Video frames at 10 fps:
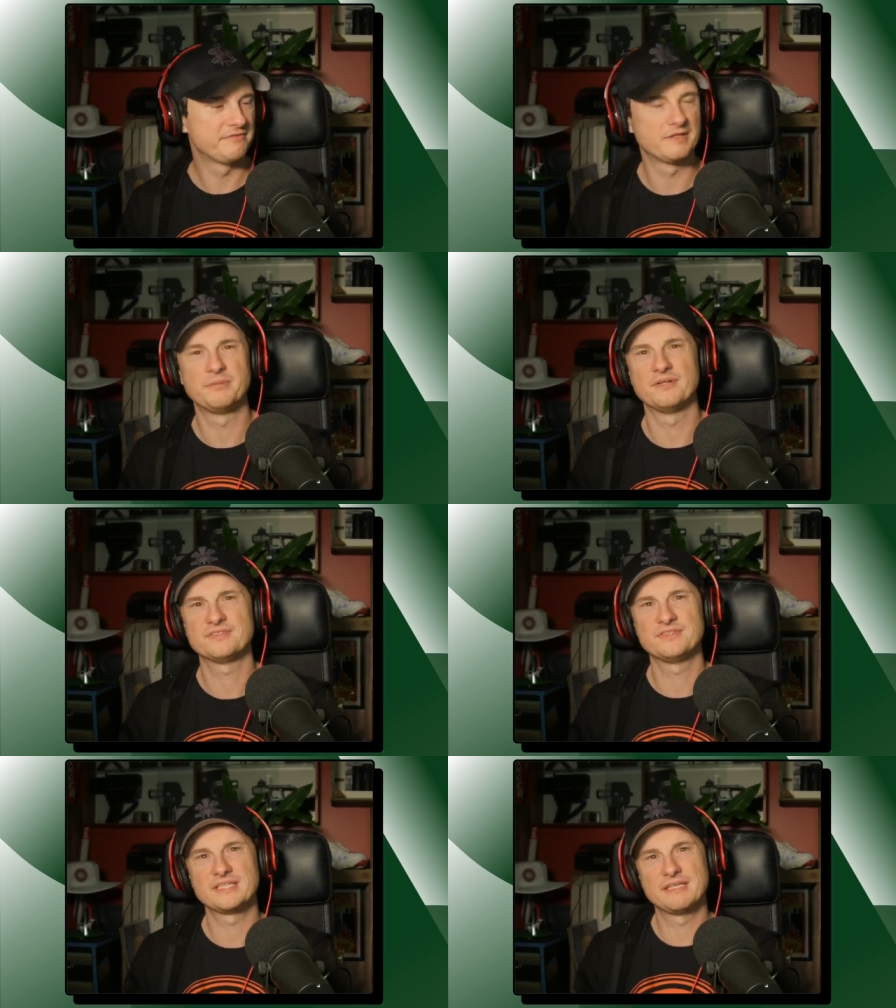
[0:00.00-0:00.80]
for the
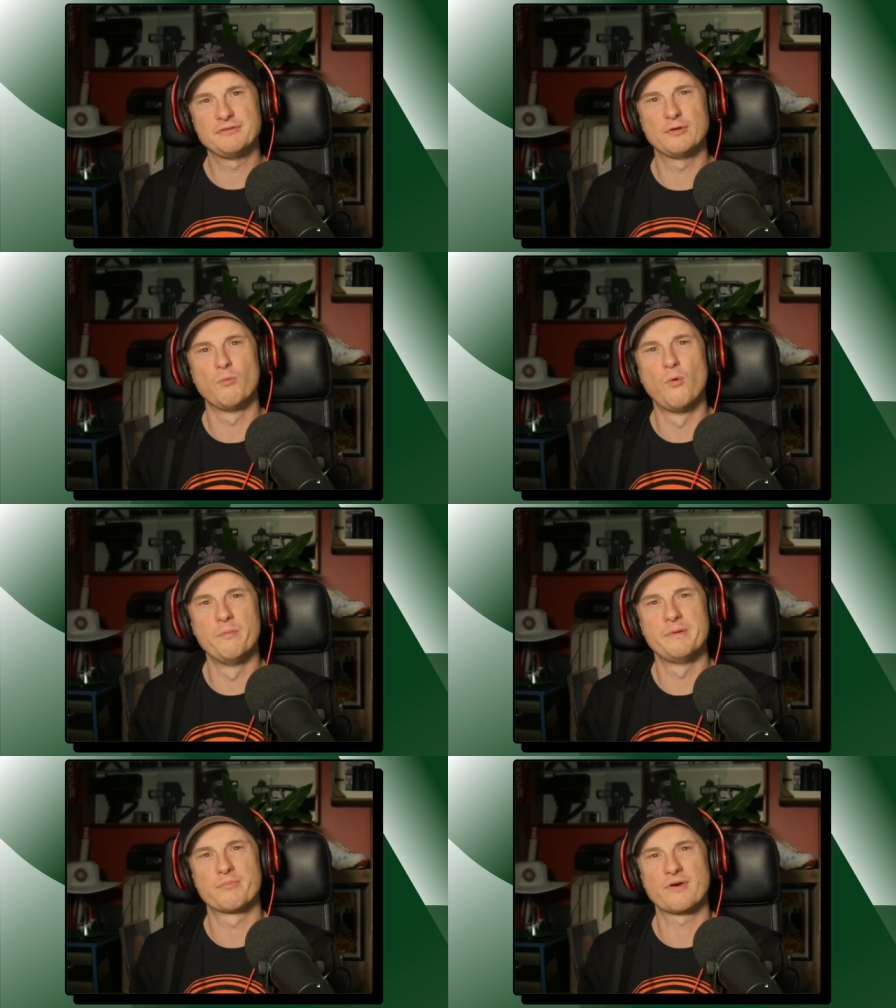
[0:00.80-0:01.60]
person to give you a
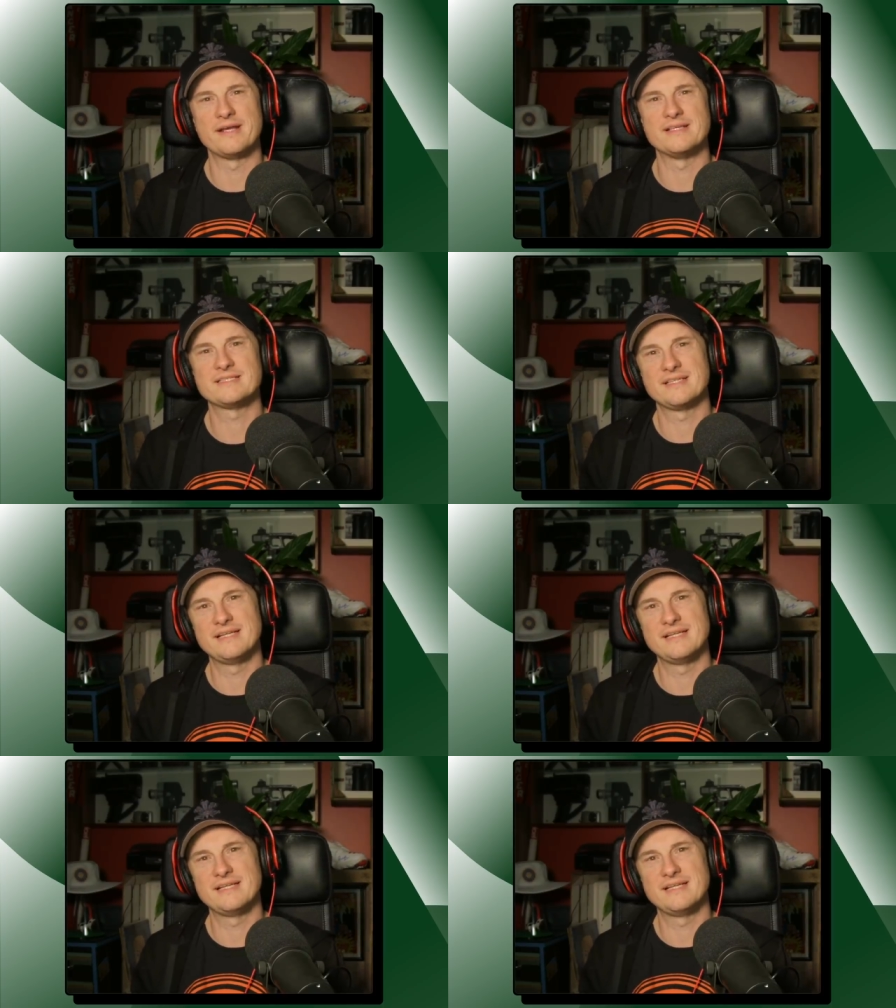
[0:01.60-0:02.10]
warm embrace